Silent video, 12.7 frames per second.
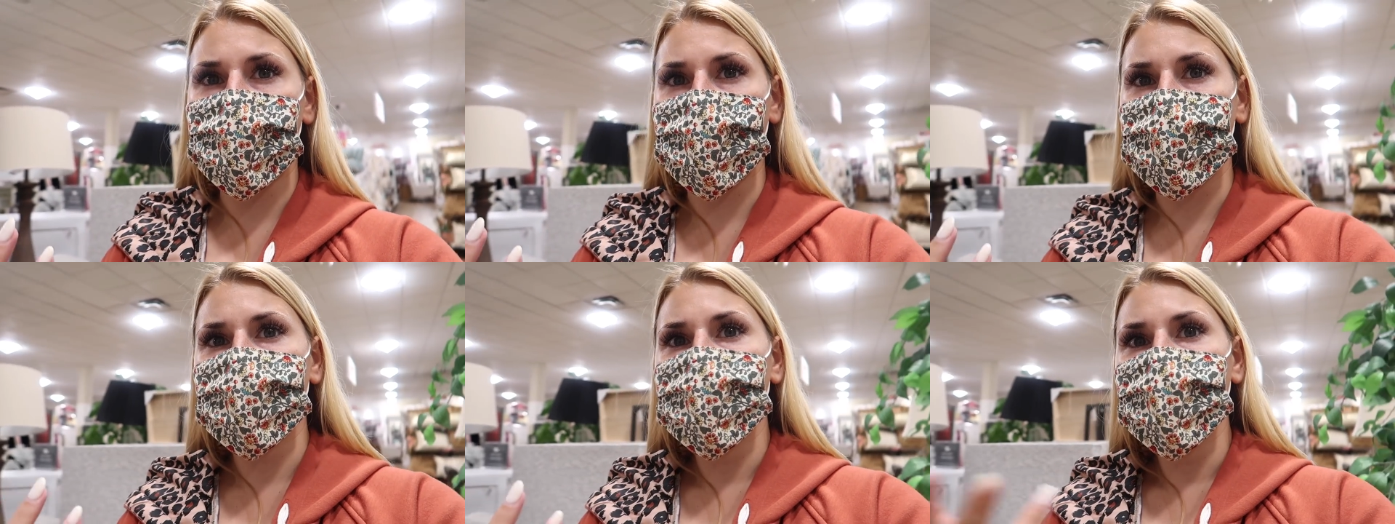
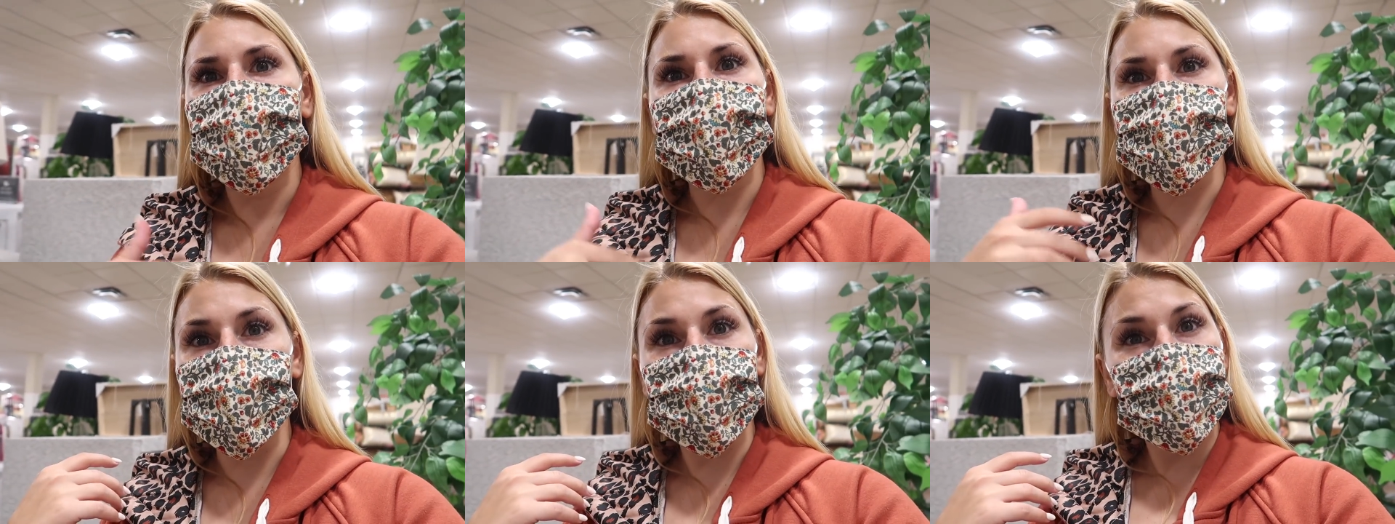Like
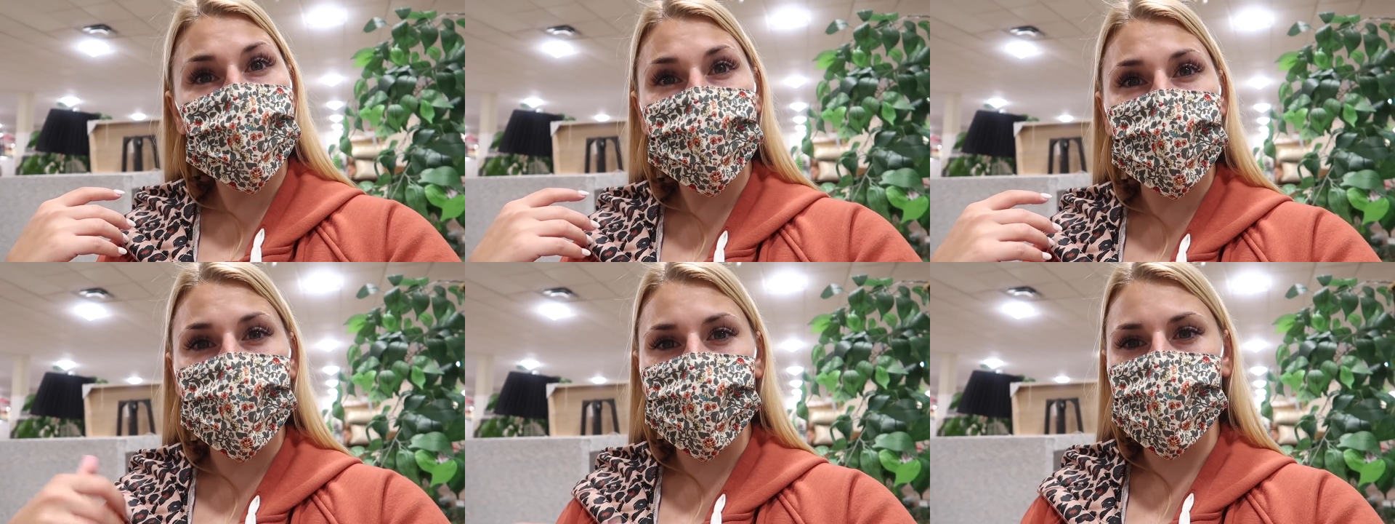it's
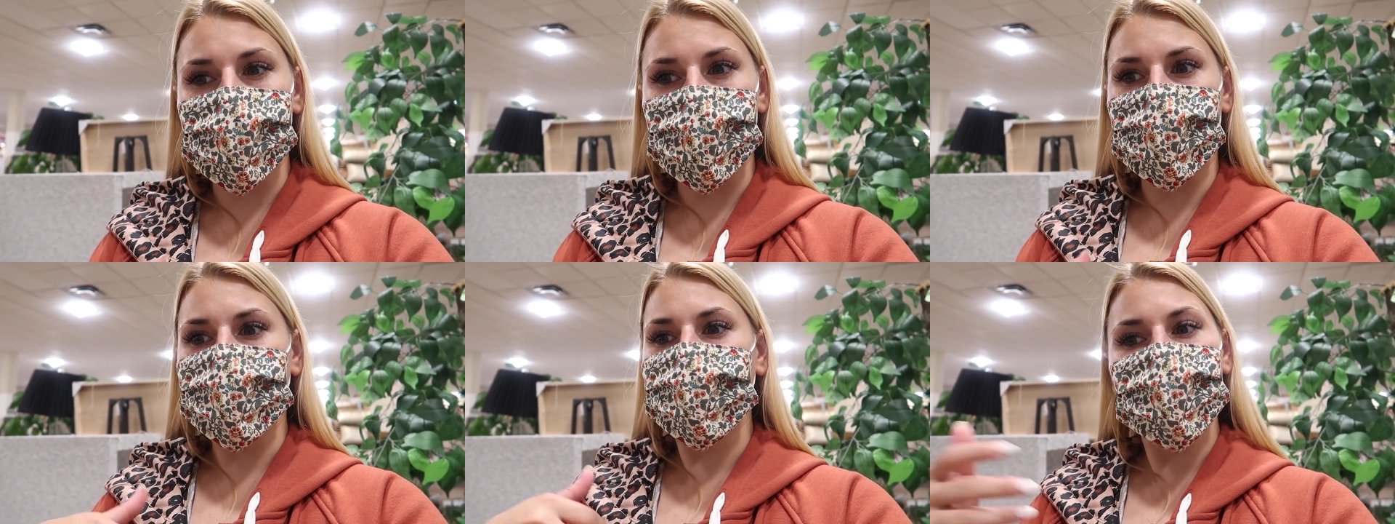material, so
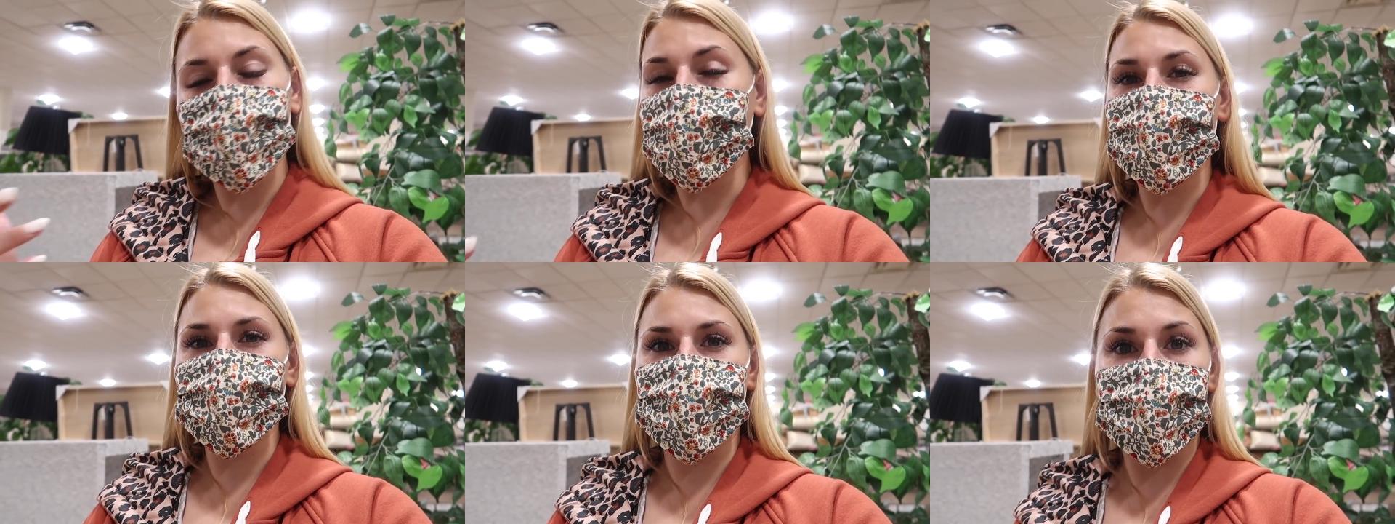I can't
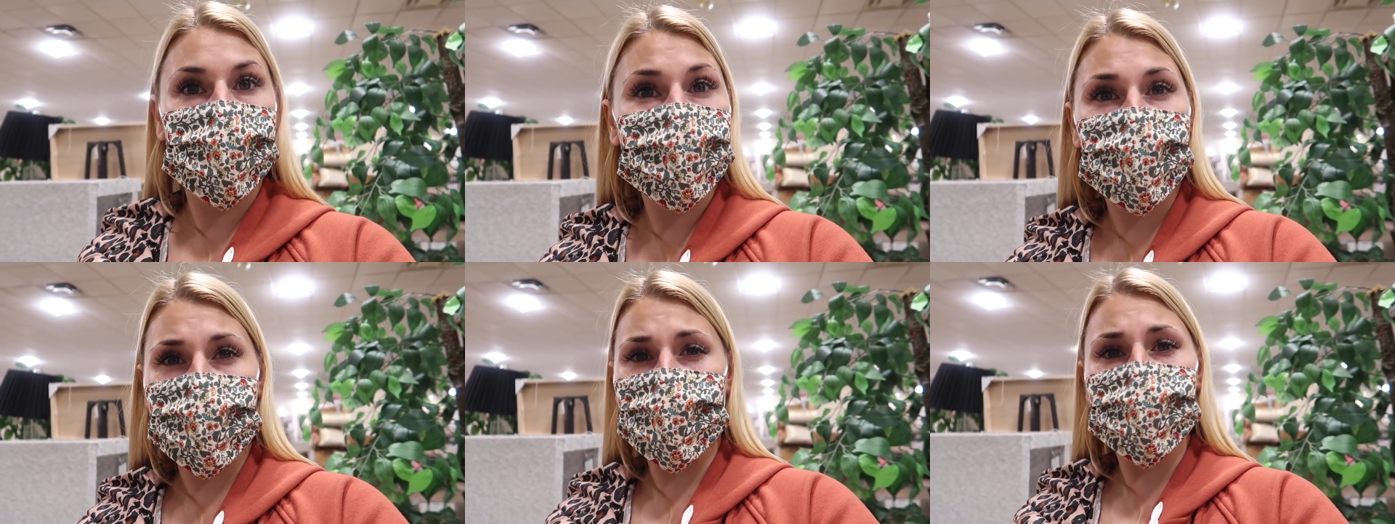imagine that it would
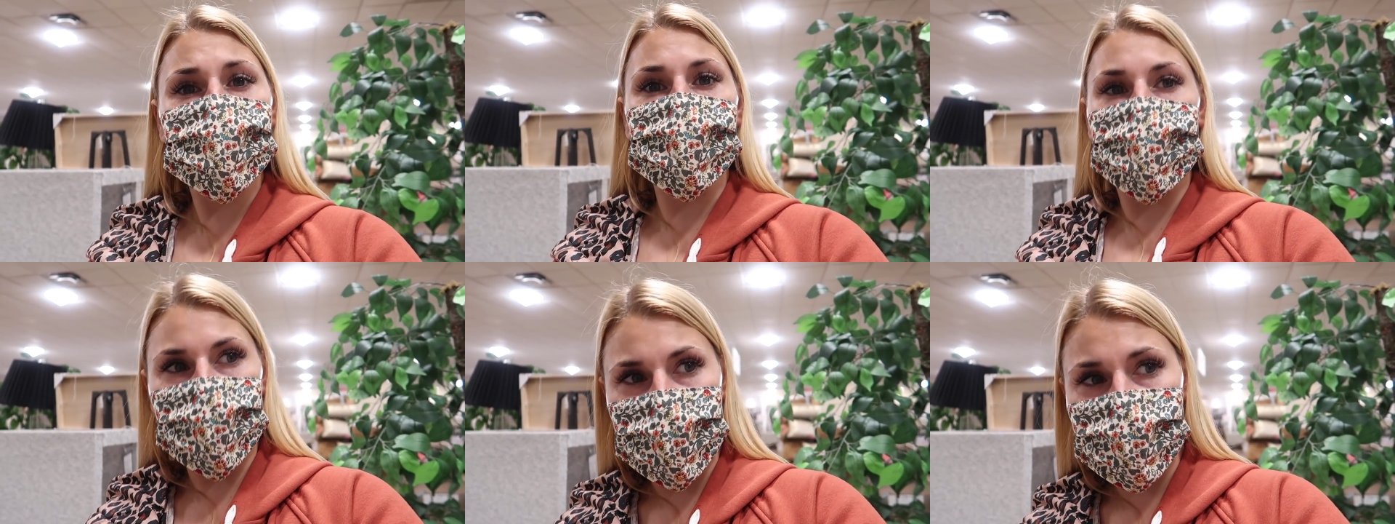come off
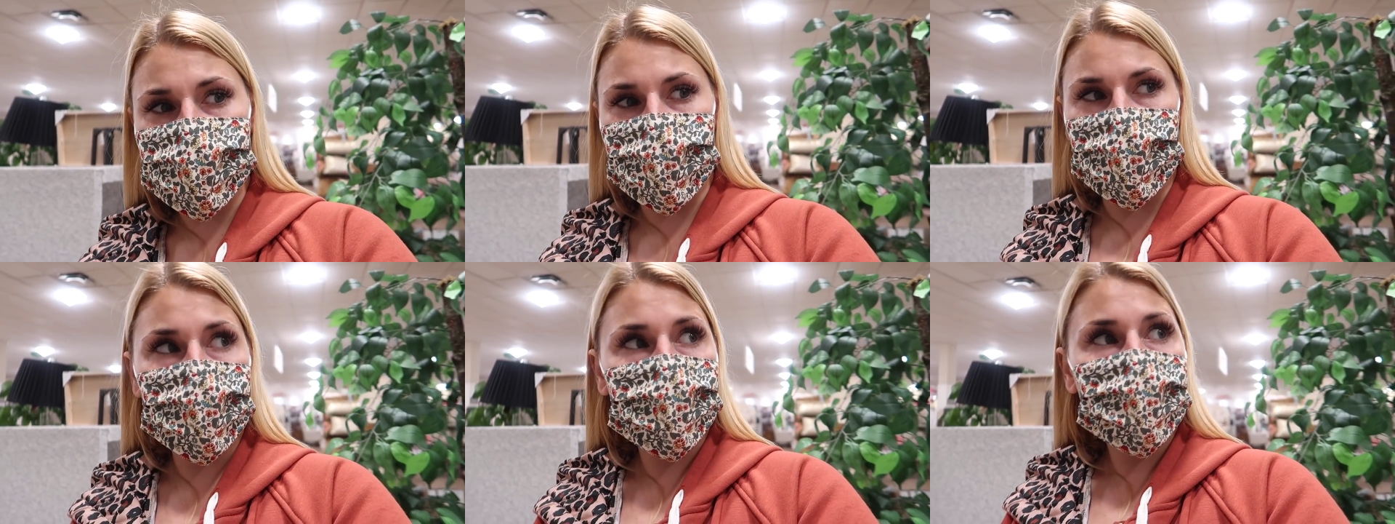super
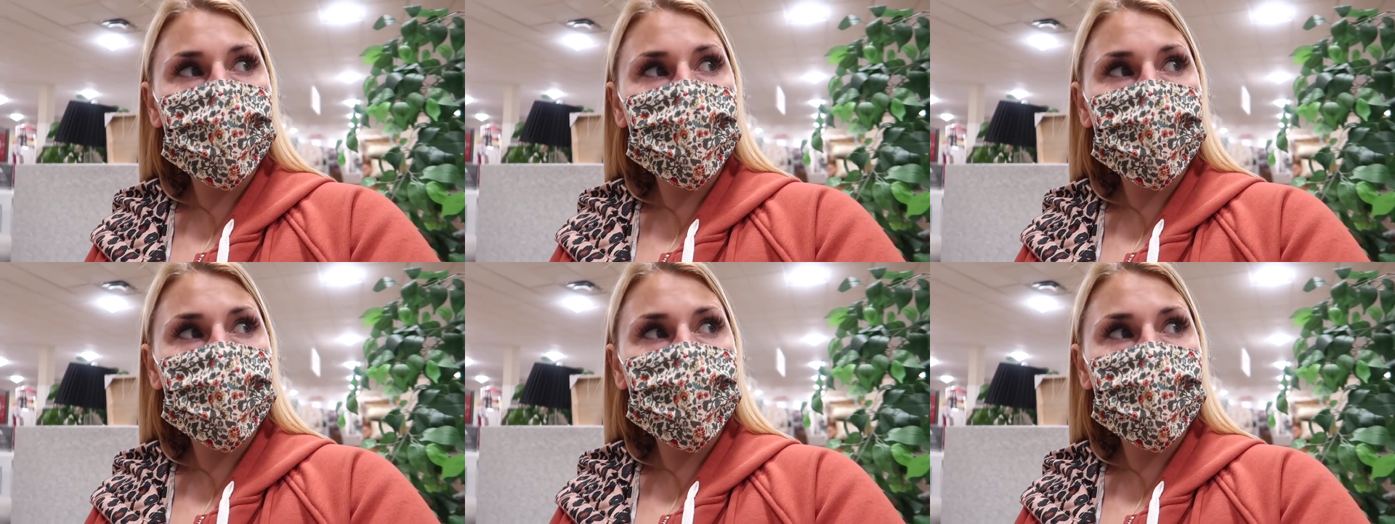easy.